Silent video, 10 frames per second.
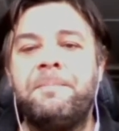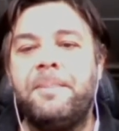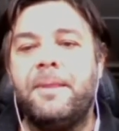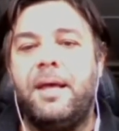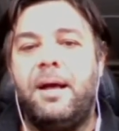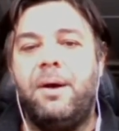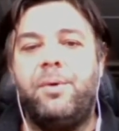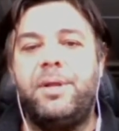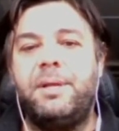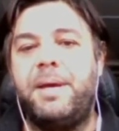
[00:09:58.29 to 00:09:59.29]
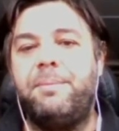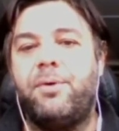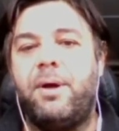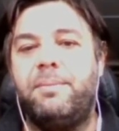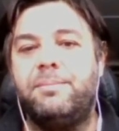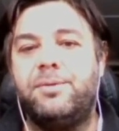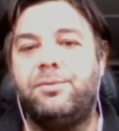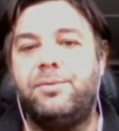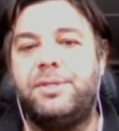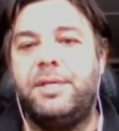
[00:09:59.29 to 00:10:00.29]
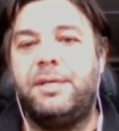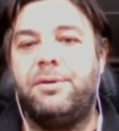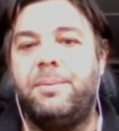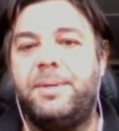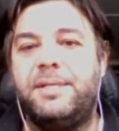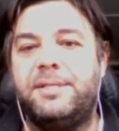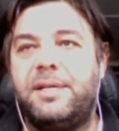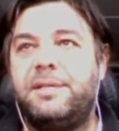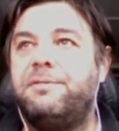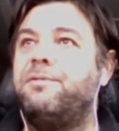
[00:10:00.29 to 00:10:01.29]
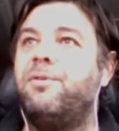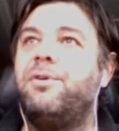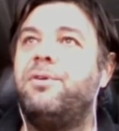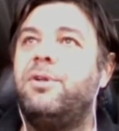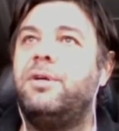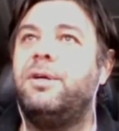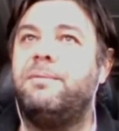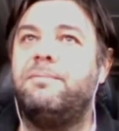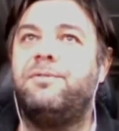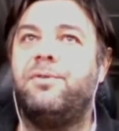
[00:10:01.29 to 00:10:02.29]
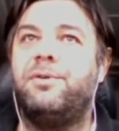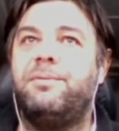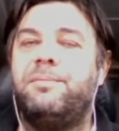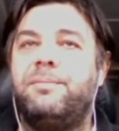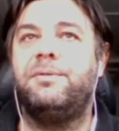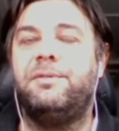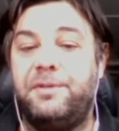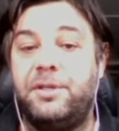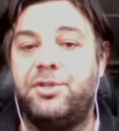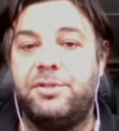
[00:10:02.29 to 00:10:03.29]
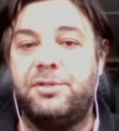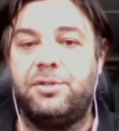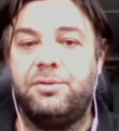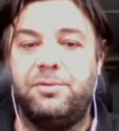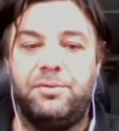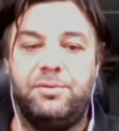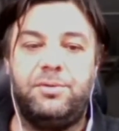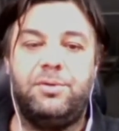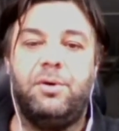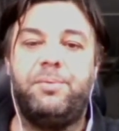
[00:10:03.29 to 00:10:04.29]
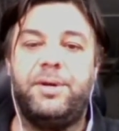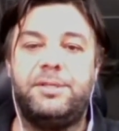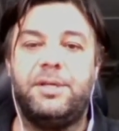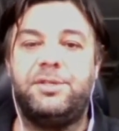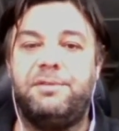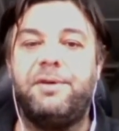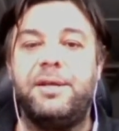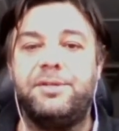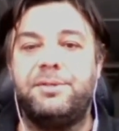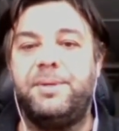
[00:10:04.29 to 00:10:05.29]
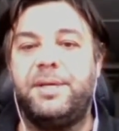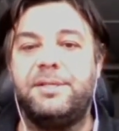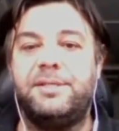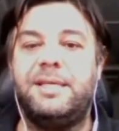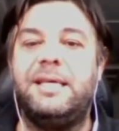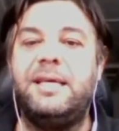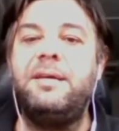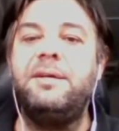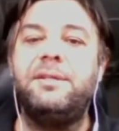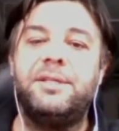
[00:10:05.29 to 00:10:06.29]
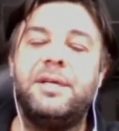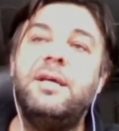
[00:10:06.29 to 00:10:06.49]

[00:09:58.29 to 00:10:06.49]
one of the main problems was the economic incentive for villagers to operate such device, because the yield